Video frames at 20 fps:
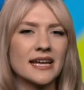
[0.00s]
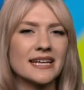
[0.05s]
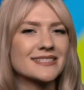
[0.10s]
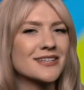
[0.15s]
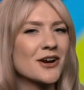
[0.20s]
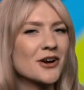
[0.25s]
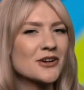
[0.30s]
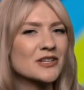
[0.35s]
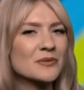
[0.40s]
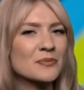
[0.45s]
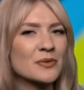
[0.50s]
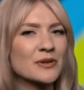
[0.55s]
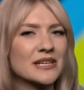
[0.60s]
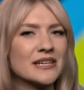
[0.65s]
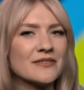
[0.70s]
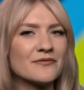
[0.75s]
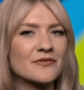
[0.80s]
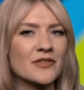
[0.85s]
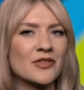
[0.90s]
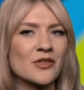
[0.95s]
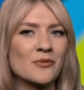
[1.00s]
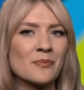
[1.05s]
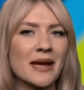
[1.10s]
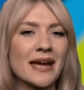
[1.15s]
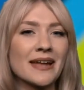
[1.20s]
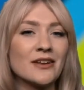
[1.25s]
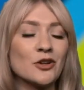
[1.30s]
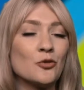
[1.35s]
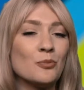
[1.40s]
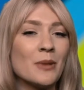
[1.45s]
It's hard to believe that the
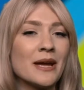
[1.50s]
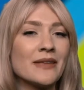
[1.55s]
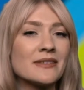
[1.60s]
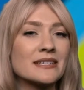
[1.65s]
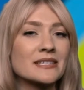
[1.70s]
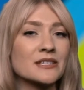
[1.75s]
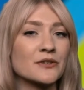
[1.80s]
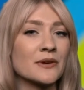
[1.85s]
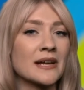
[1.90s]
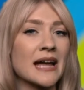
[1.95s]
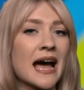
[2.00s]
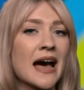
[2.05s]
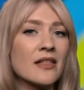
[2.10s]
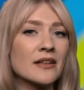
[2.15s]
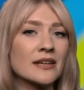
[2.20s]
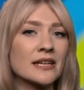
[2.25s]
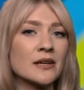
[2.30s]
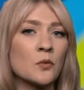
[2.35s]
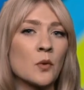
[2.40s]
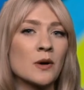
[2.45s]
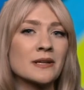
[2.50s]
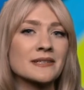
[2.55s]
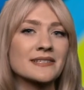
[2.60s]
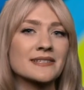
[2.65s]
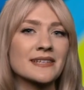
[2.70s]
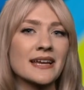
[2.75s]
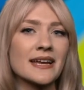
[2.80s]
man who made this a reality once